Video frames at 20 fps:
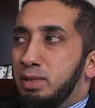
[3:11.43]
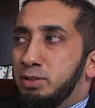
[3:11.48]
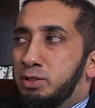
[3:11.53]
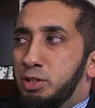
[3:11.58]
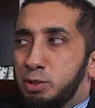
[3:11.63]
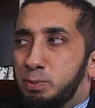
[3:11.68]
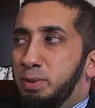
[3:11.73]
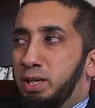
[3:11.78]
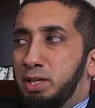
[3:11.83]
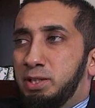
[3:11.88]

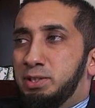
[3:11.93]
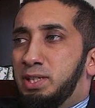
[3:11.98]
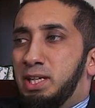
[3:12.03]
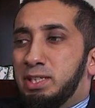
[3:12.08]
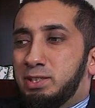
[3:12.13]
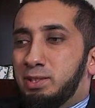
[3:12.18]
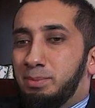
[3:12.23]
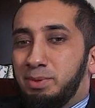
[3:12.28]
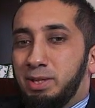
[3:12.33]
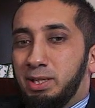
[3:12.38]
Tasbih is
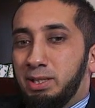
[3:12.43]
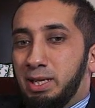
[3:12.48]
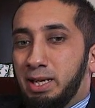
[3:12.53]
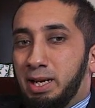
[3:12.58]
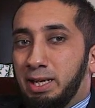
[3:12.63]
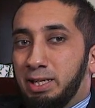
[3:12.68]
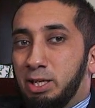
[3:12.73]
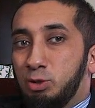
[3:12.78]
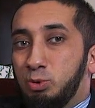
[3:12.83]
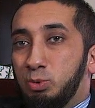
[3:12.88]
not something that
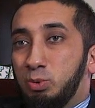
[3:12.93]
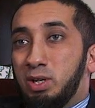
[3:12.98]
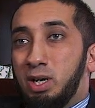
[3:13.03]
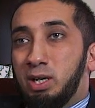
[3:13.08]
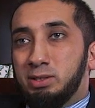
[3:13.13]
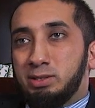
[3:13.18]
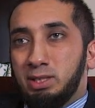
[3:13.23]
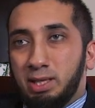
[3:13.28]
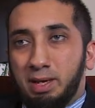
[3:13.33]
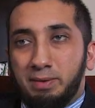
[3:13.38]
I can do
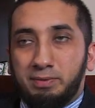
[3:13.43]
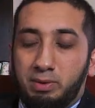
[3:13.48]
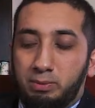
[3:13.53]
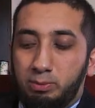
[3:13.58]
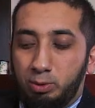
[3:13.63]
constantly.